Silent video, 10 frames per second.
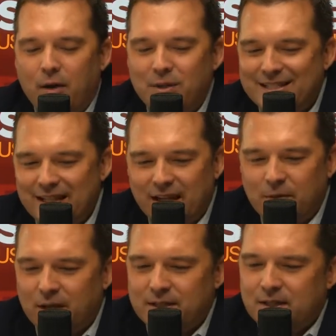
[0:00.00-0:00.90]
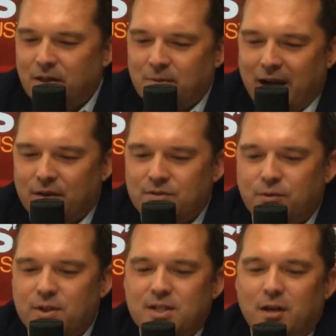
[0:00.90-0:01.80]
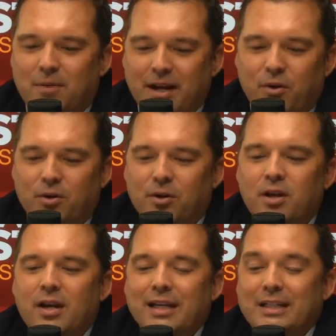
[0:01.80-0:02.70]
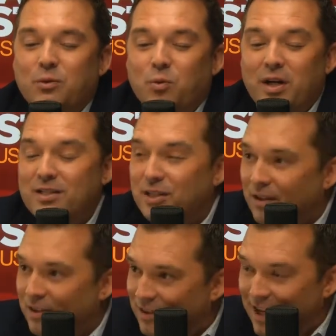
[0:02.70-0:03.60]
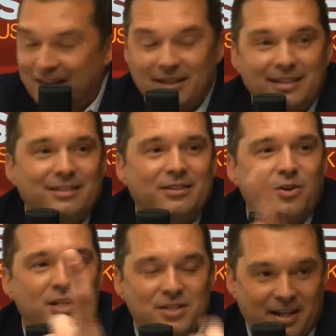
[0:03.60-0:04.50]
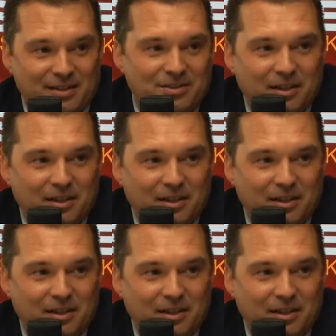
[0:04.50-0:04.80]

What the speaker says: I was thinking about selling my house for sale by owner. What do you think? 30 seconds.